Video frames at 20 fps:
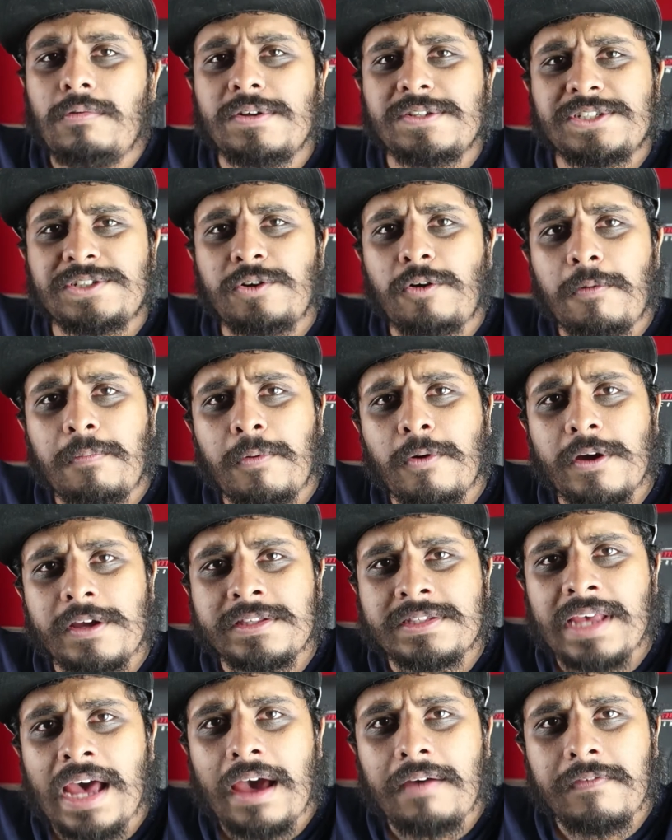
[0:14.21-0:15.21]
it's your boy
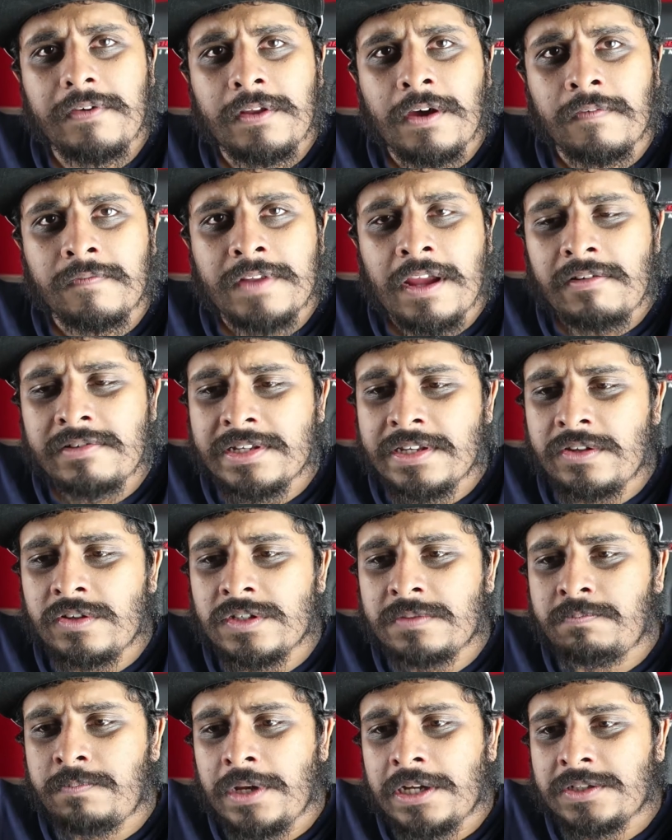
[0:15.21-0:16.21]
Davidoff. There is a
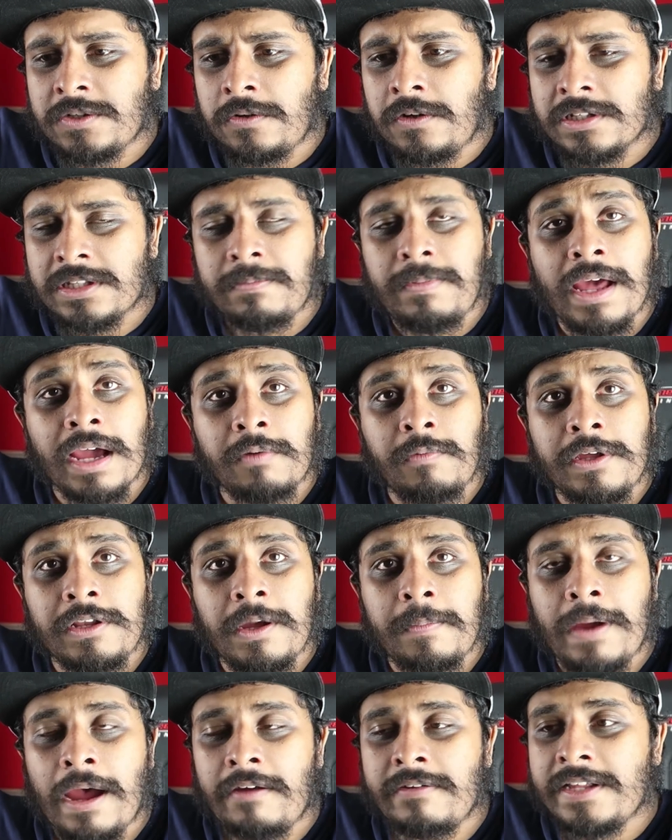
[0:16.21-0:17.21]
new special look for Black
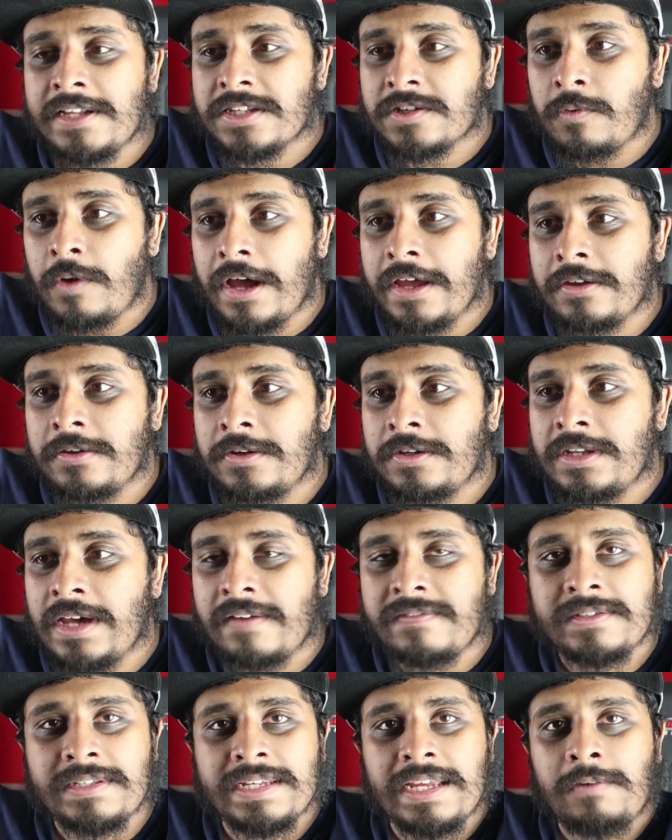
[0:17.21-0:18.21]
Widow. Apparently it's quite good.
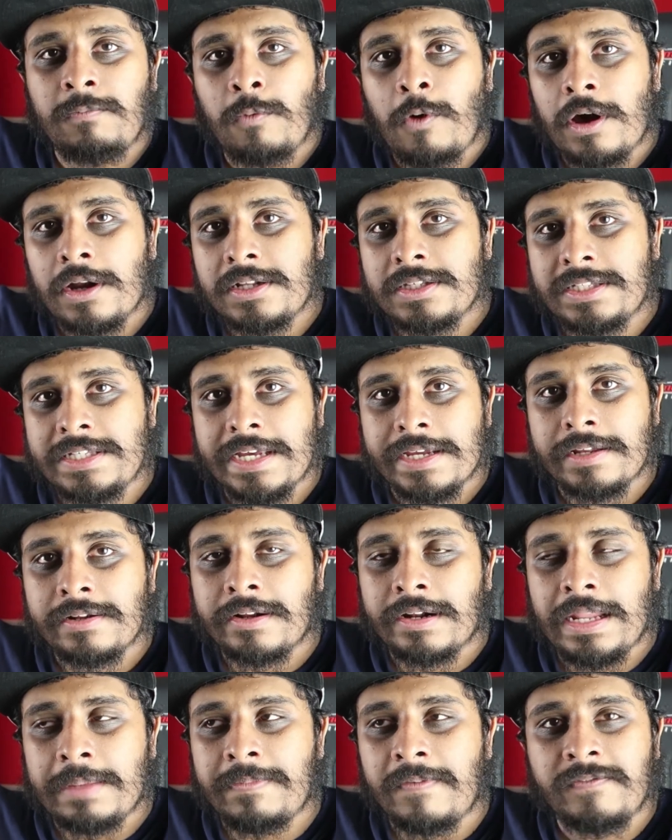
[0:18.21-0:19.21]
I've seen 1
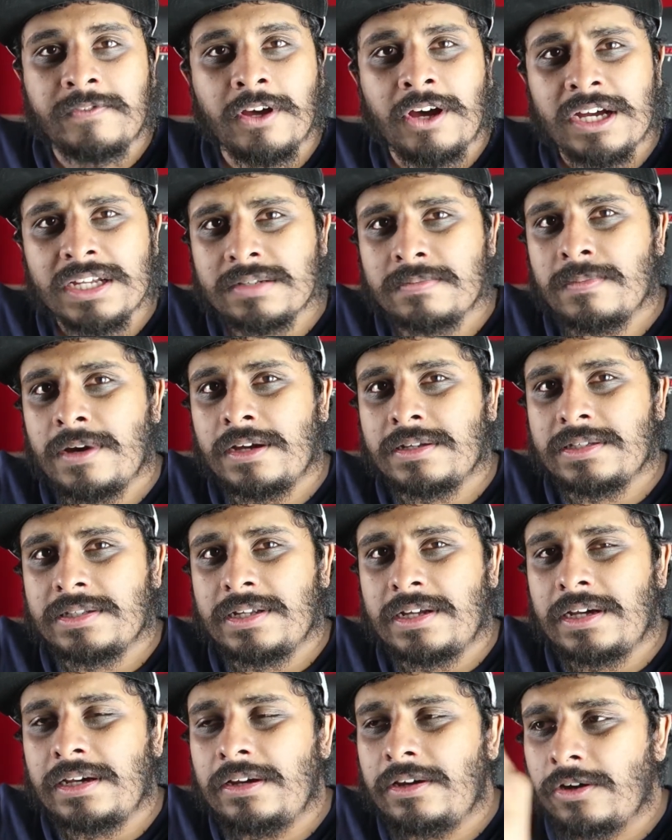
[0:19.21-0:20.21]
second clip of
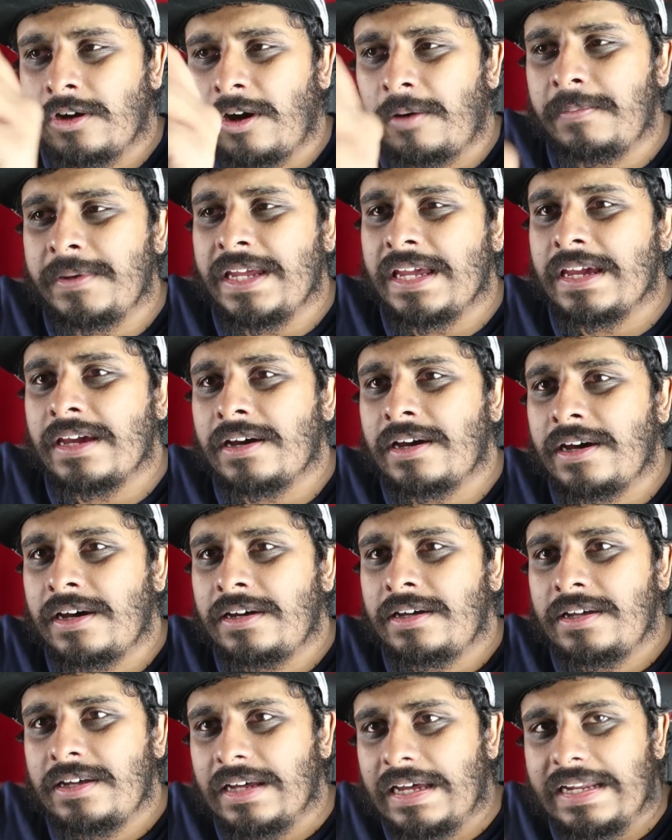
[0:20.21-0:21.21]
Taskmaster copying
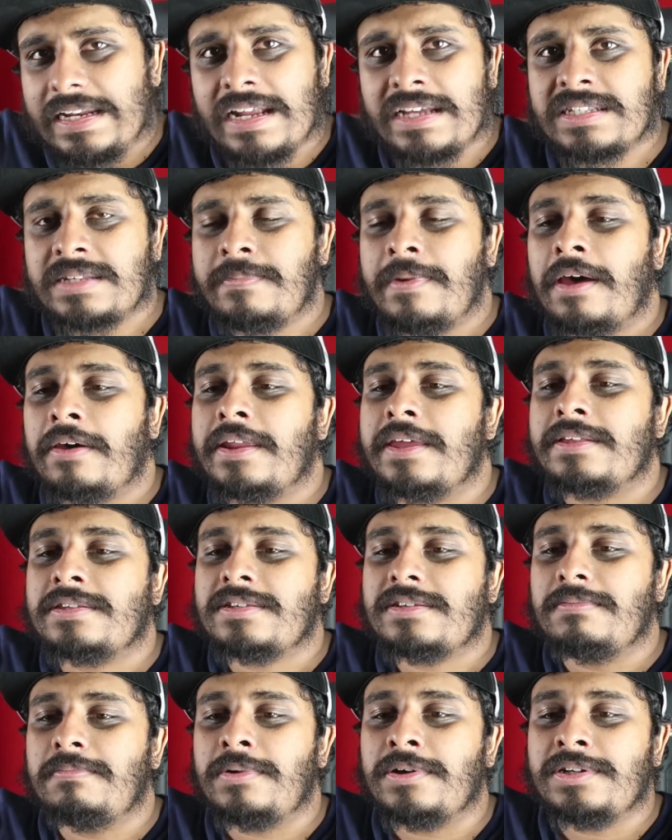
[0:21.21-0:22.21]
her, and that's about
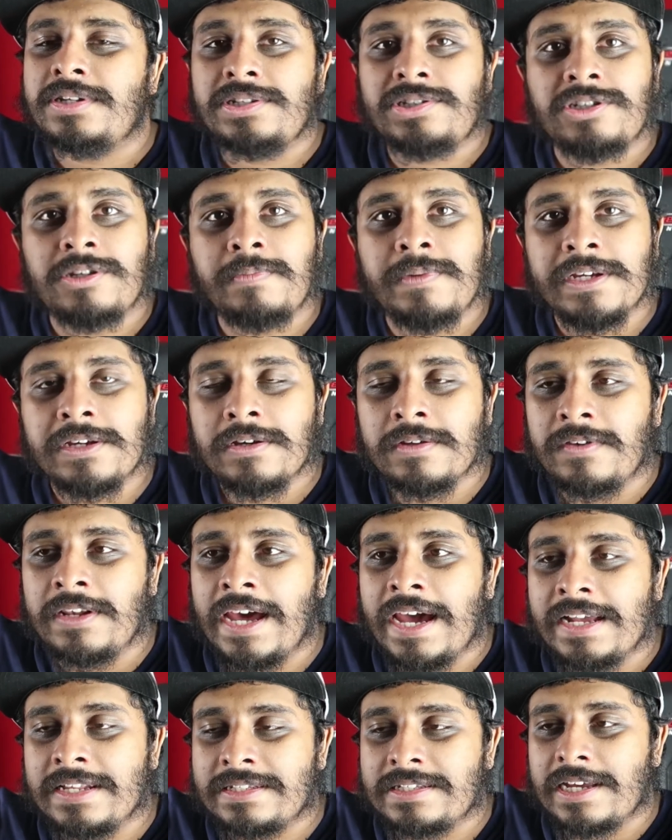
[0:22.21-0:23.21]
it. But this should be a good
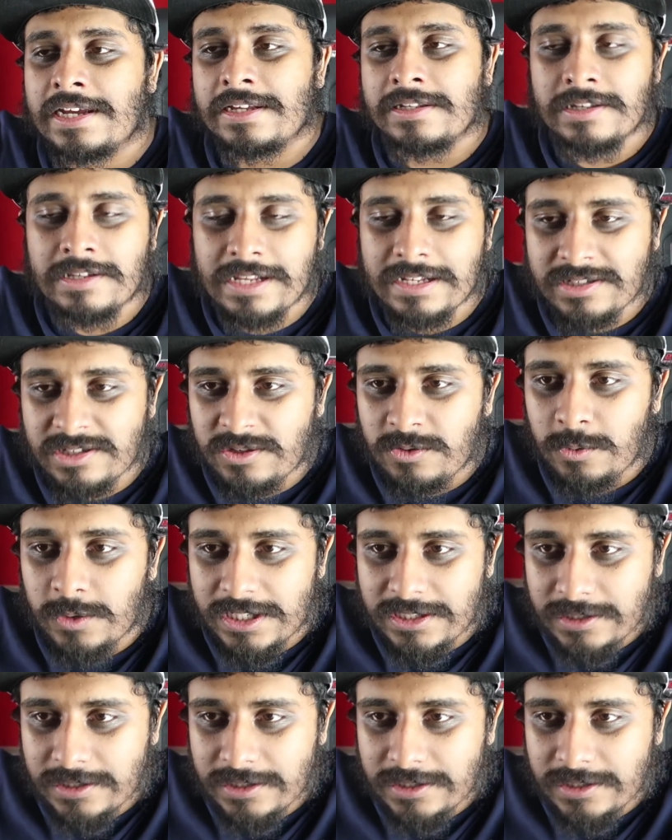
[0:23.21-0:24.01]
90 seconds. Let's do